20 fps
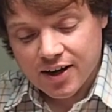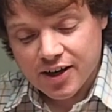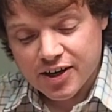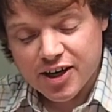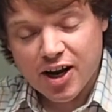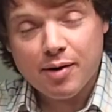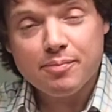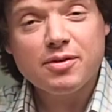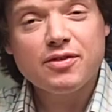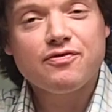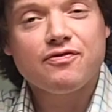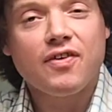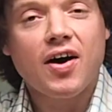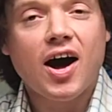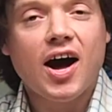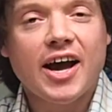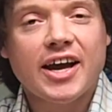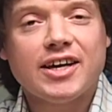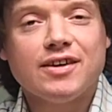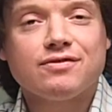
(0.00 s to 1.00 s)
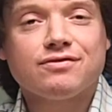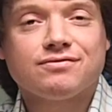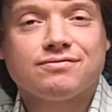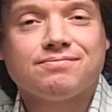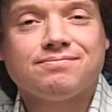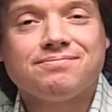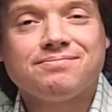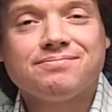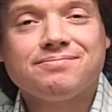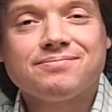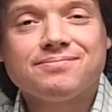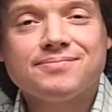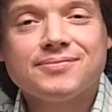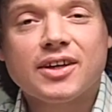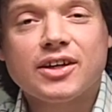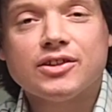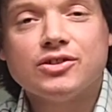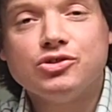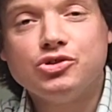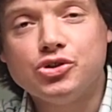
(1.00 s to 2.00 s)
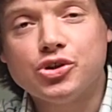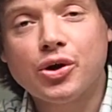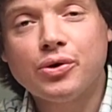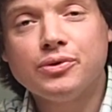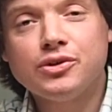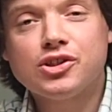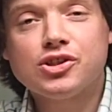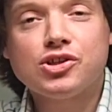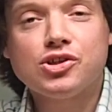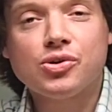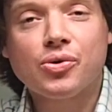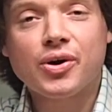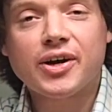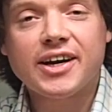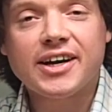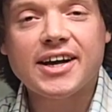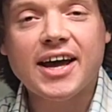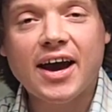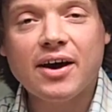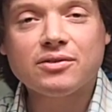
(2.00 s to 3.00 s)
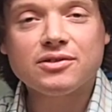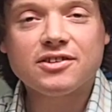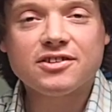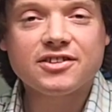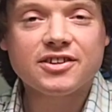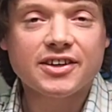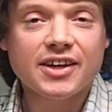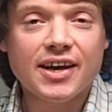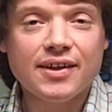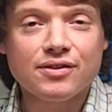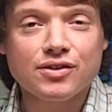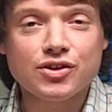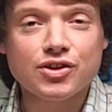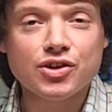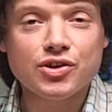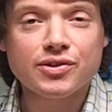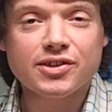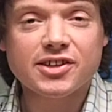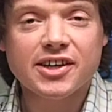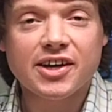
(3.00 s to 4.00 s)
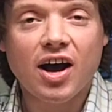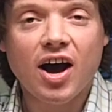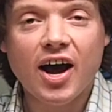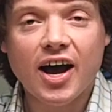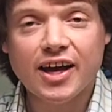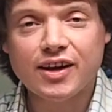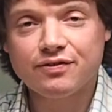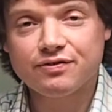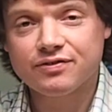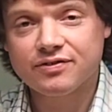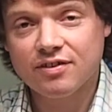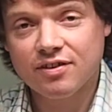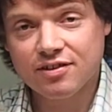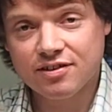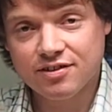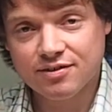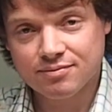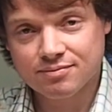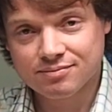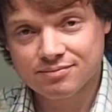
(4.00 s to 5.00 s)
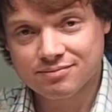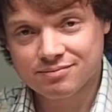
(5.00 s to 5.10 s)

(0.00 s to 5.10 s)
Number 5, don't join nouns together using hyphens.